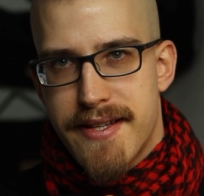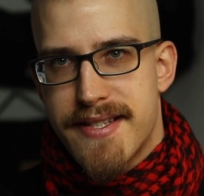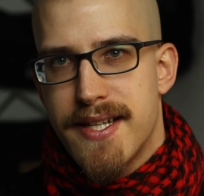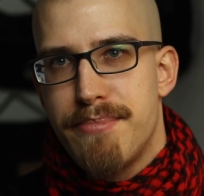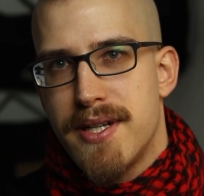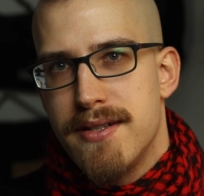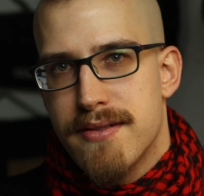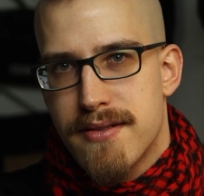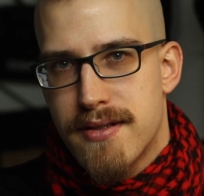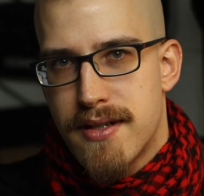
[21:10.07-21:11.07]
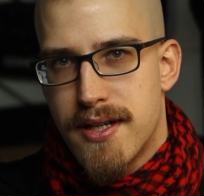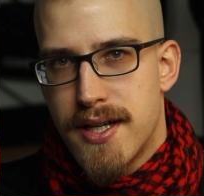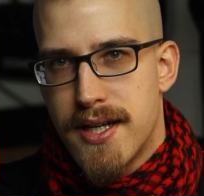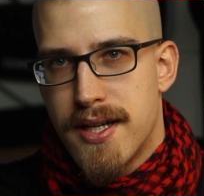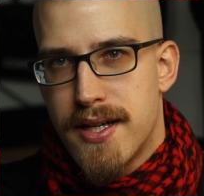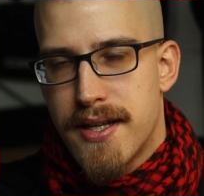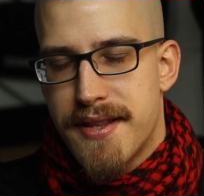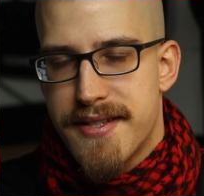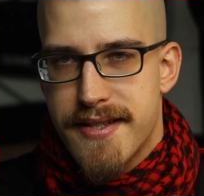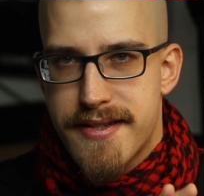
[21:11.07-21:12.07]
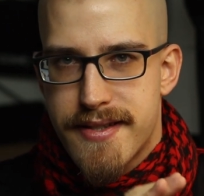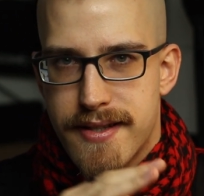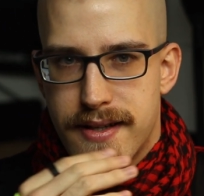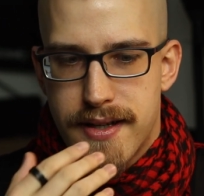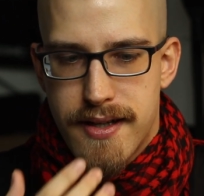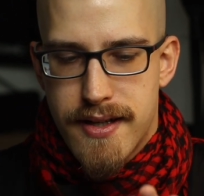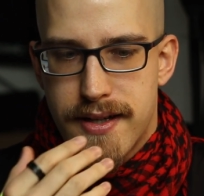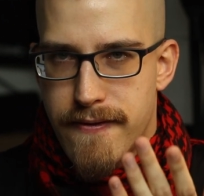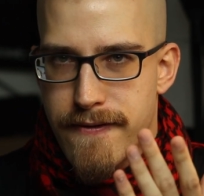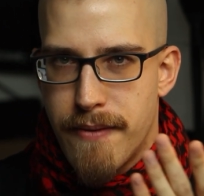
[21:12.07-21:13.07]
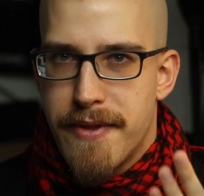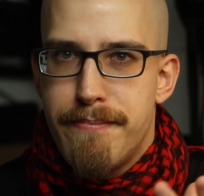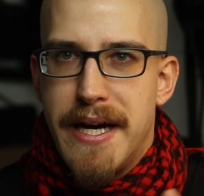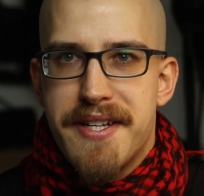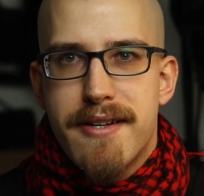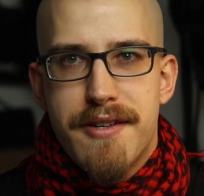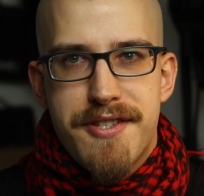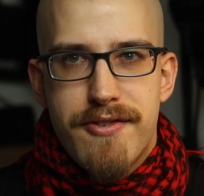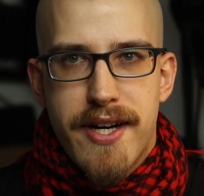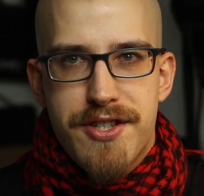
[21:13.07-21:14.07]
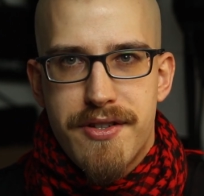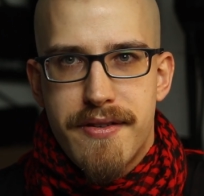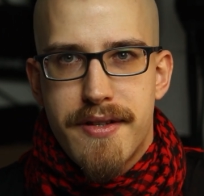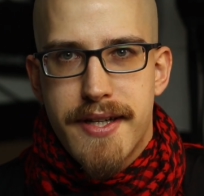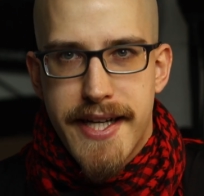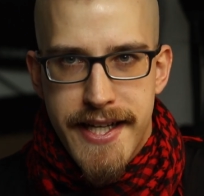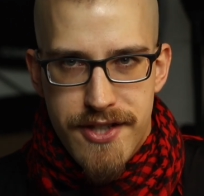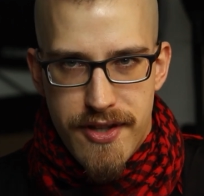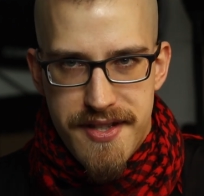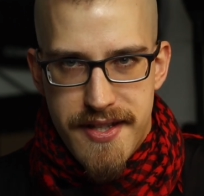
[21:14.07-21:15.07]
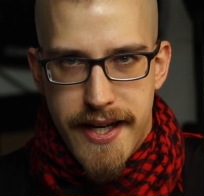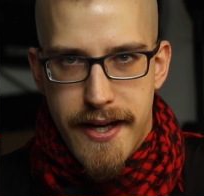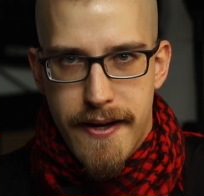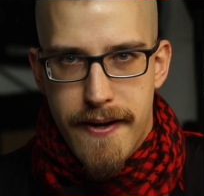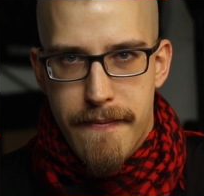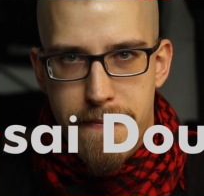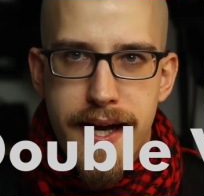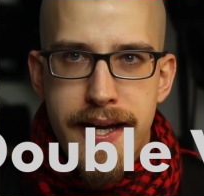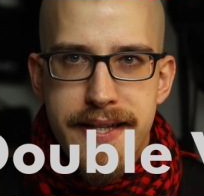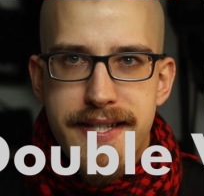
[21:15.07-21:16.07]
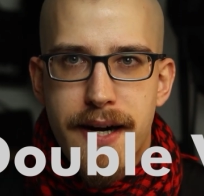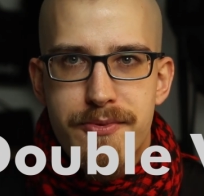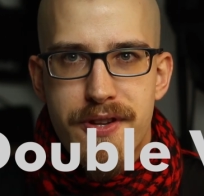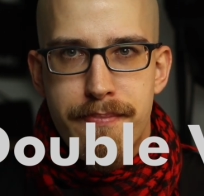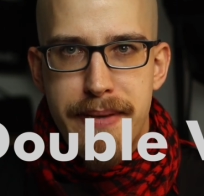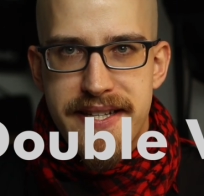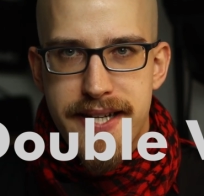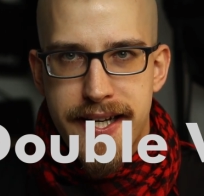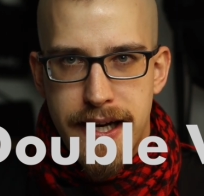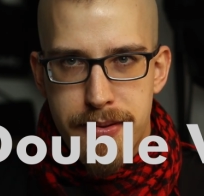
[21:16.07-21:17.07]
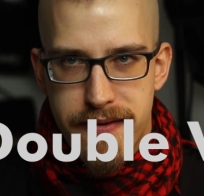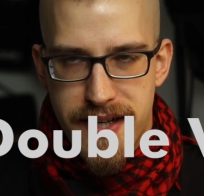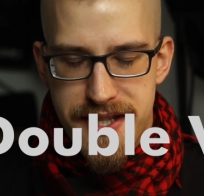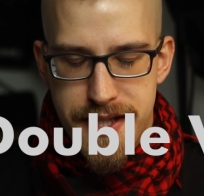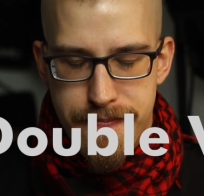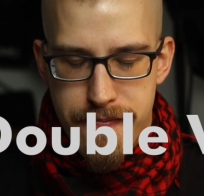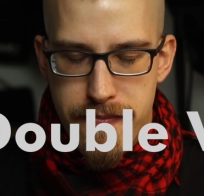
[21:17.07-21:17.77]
the zipper. This is from the pattern construction. Interesting. Let's come to the Bisai double vest.